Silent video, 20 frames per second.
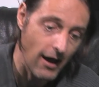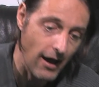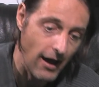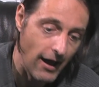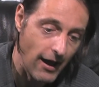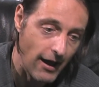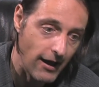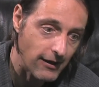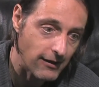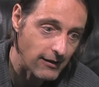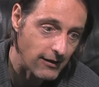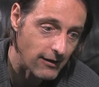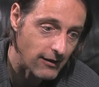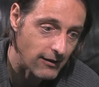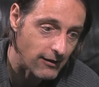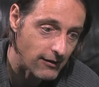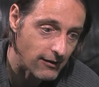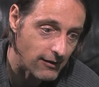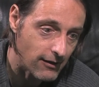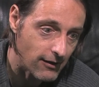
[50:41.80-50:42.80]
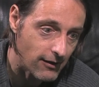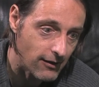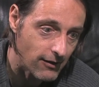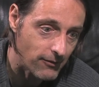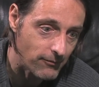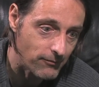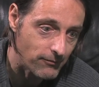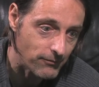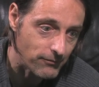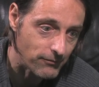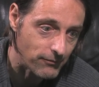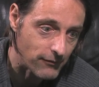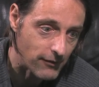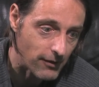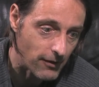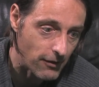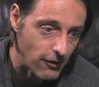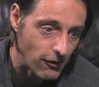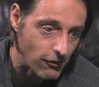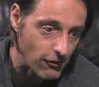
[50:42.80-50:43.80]
And
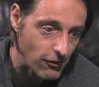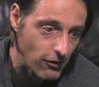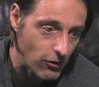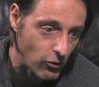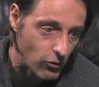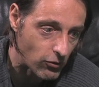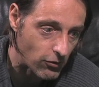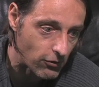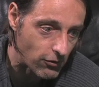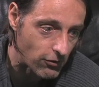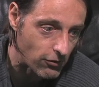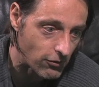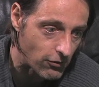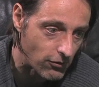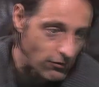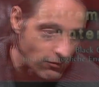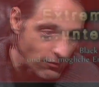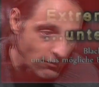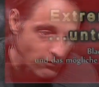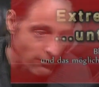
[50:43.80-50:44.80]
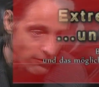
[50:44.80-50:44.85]
this looks like